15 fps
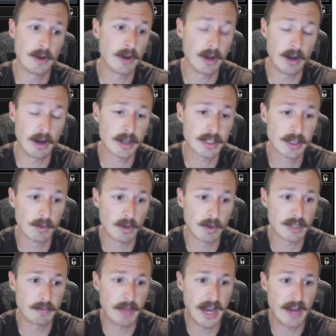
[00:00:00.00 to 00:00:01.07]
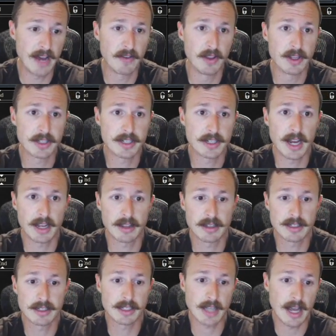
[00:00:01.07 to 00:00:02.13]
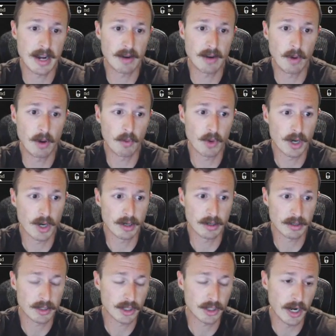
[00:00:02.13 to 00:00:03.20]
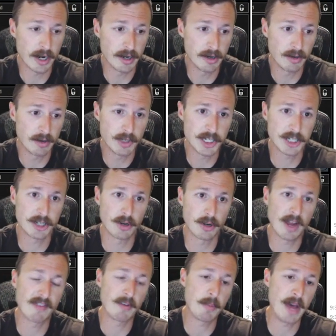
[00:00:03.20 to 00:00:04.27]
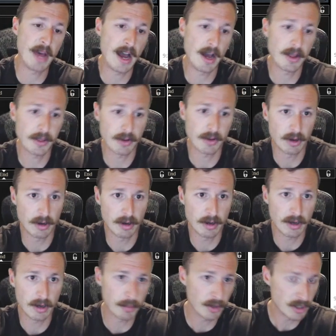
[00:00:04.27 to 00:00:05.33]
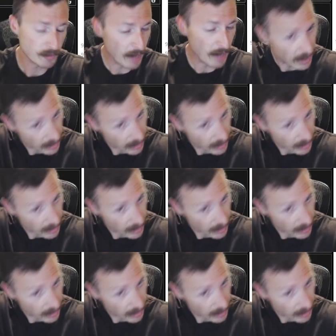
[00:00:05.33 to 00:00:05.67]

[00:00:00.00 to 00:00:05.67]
honestly wasn't bad for this deck. This is kind of what we're trying to do. We just don't have a path or a prismatic